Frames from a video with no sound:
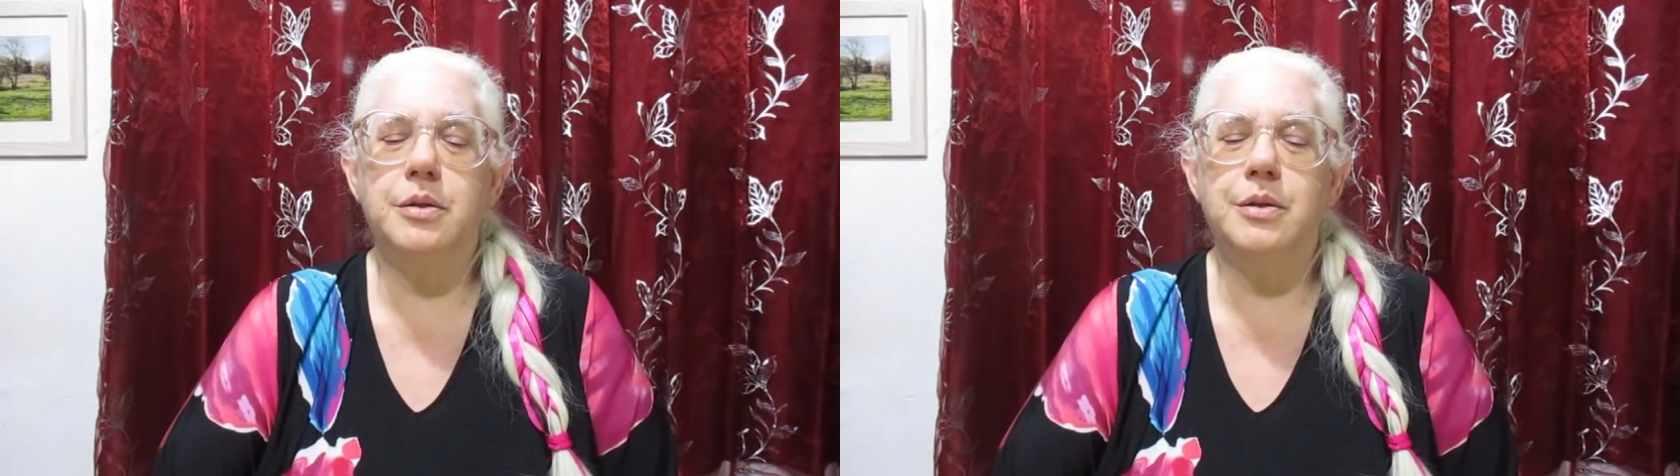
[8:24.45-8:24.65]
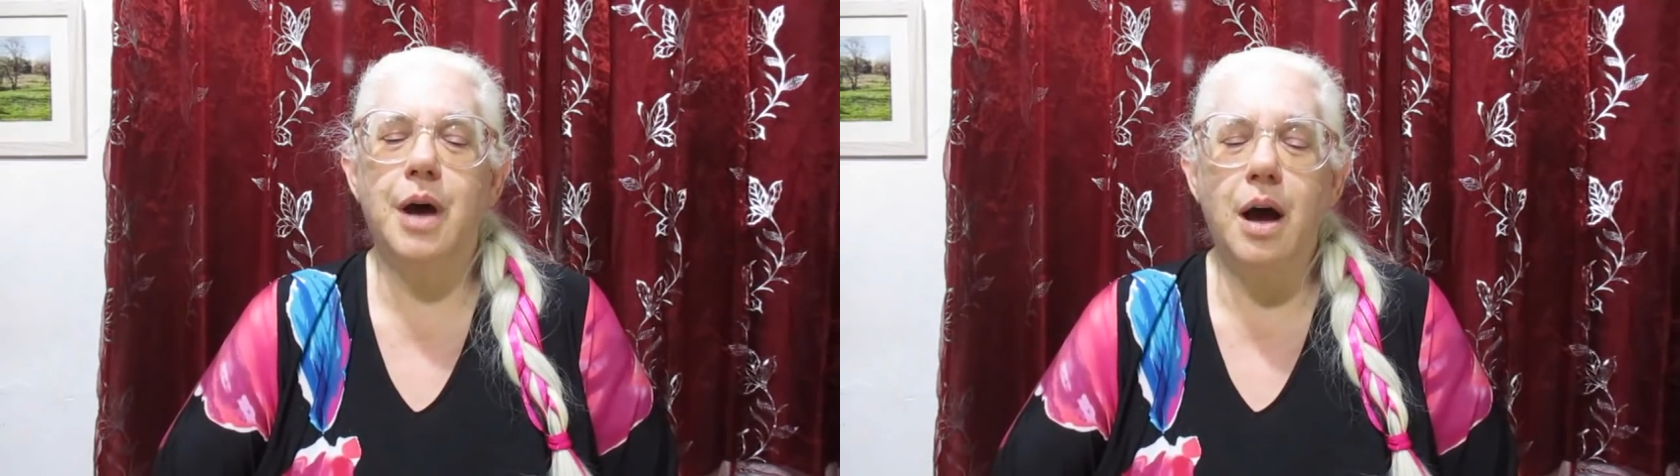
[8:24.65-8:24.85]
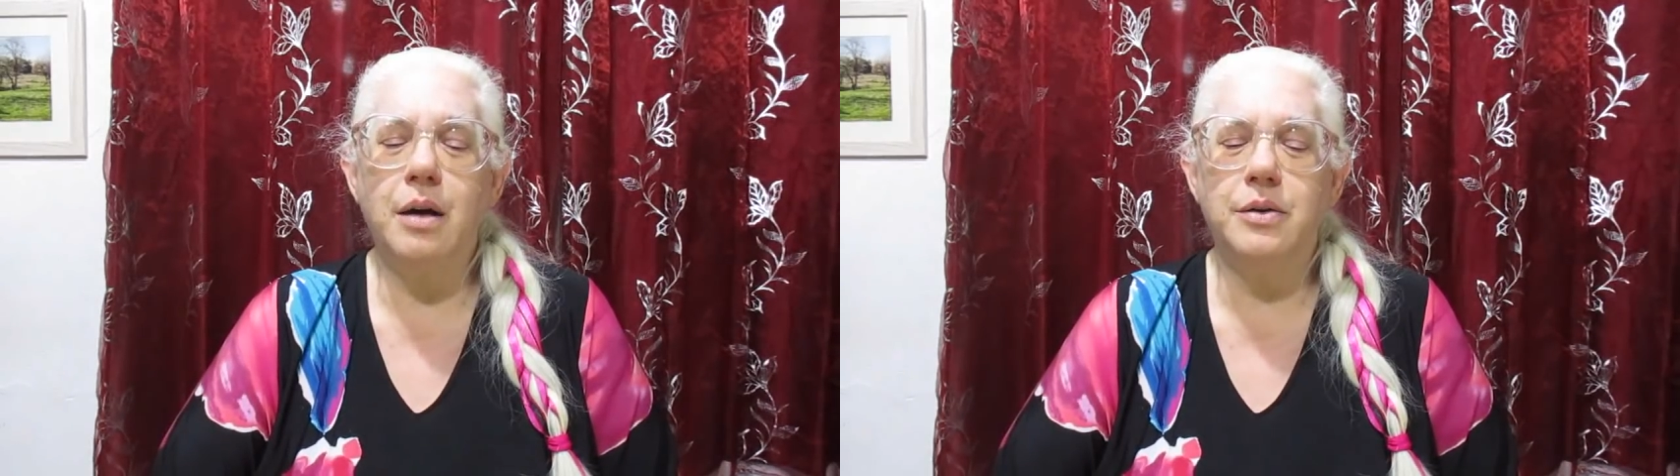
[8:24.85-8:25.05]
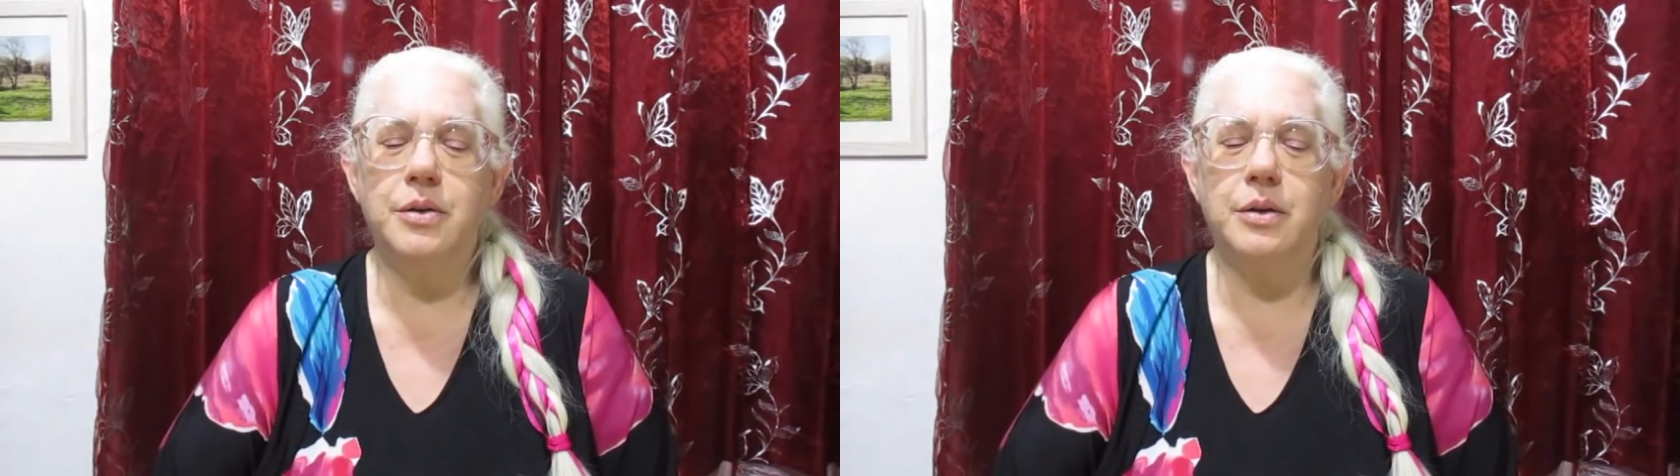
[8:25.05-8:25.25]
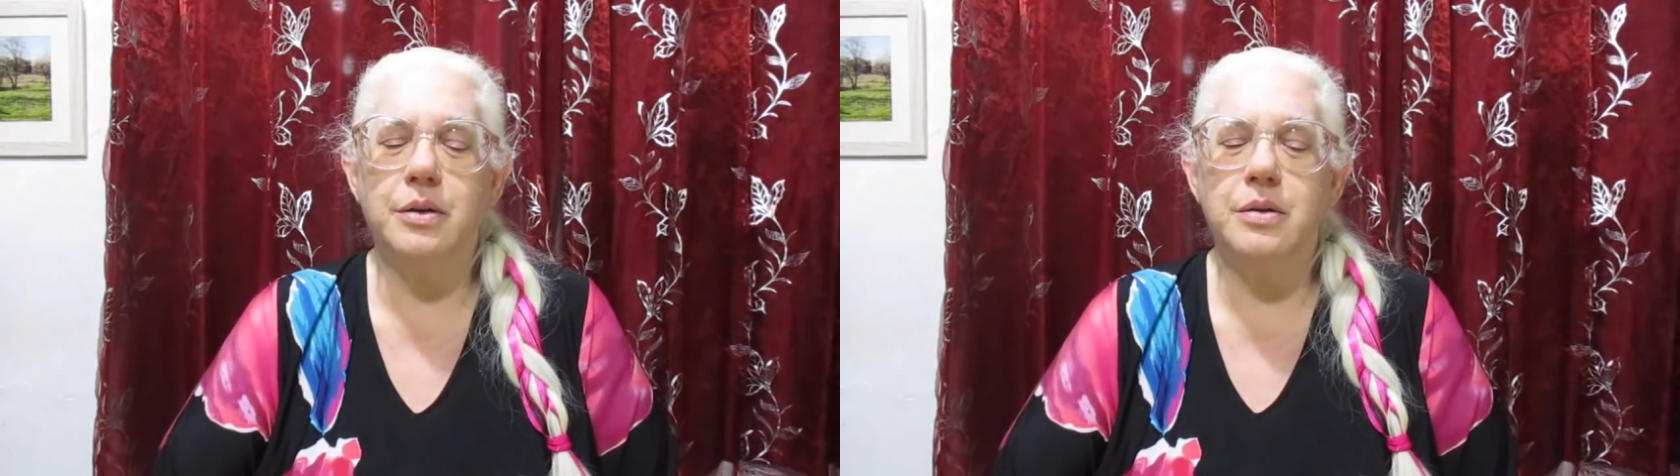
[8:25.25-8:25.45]

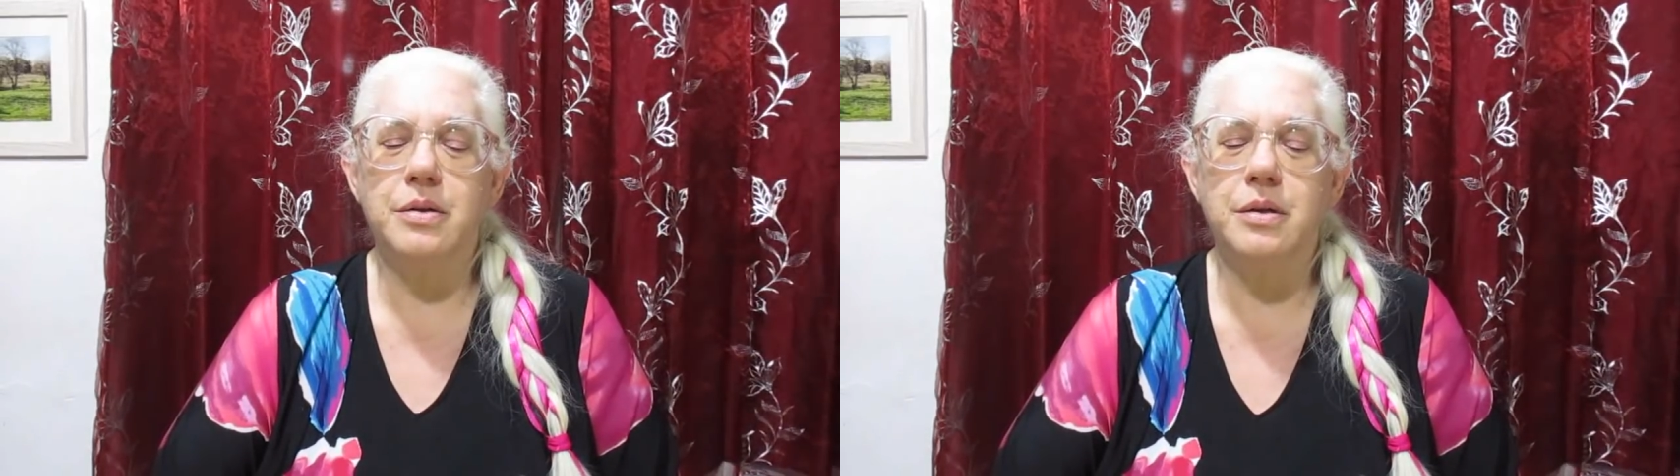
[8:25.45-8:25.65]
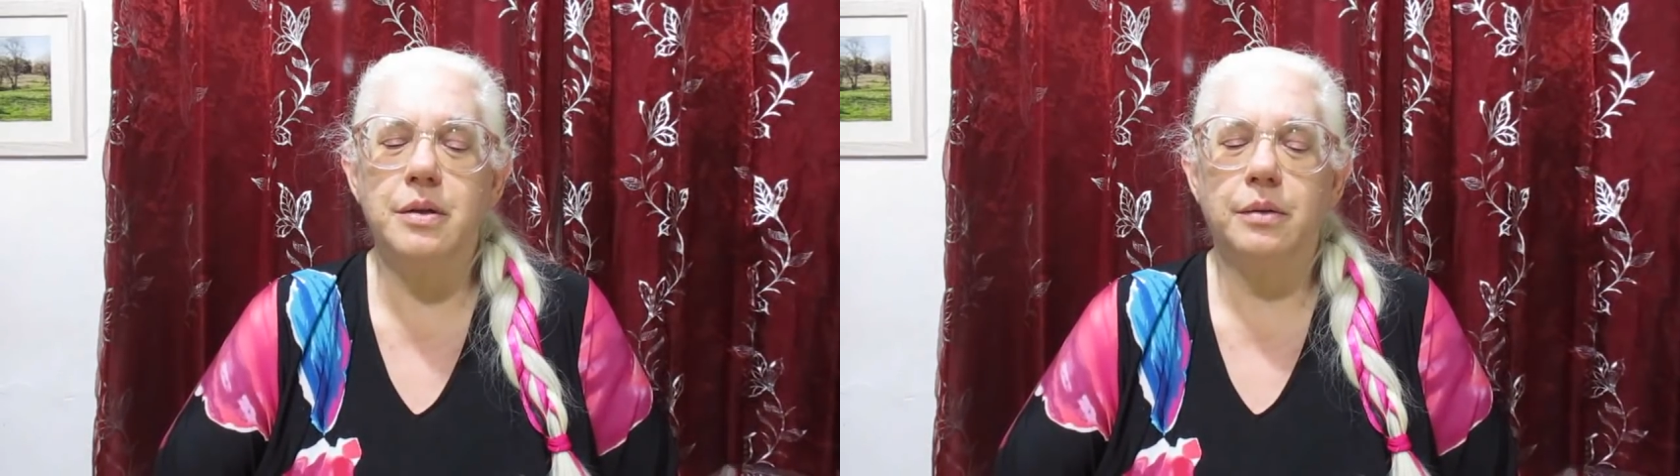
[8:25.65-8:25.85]
doctors